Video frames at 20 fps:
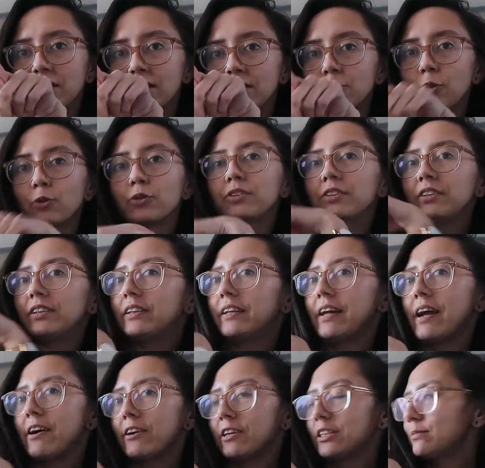So
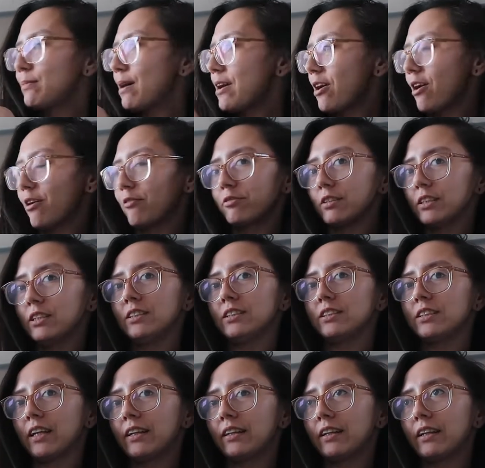there is my office,
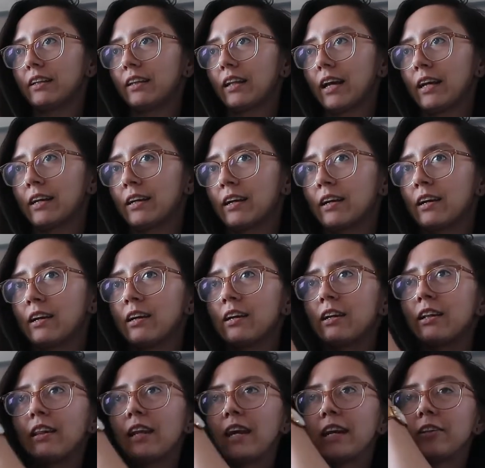and then like
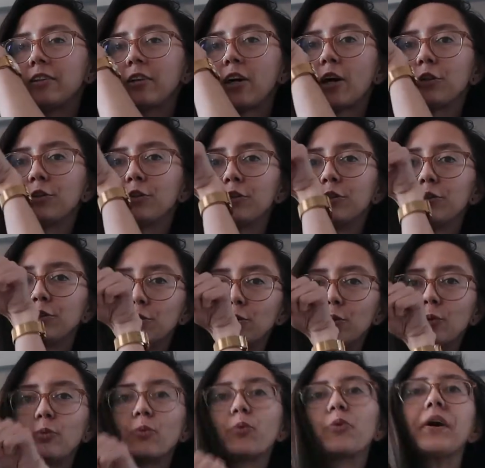the other
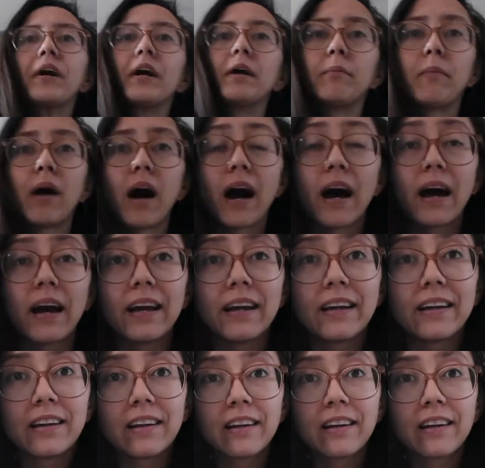room where my